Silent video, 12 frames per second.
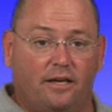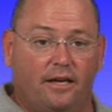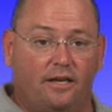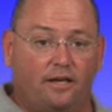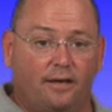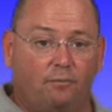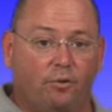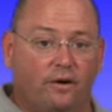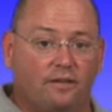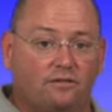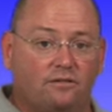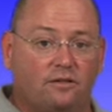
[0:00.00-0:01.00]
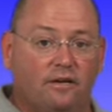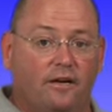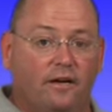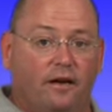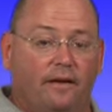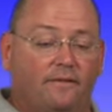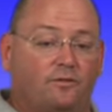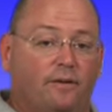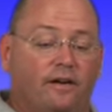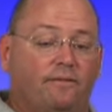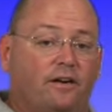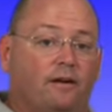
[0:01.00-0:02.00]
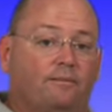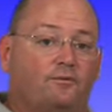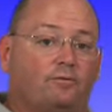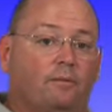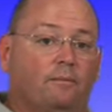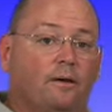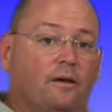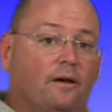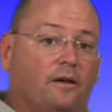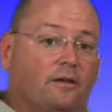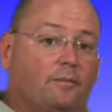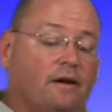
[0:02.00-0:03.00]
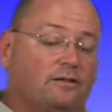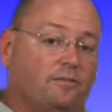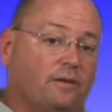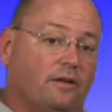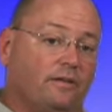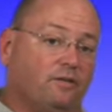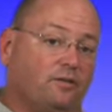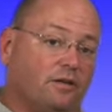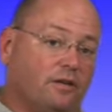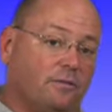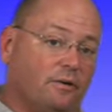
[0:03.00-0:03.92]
gain lead points, and this benefit comes from the possibility of utility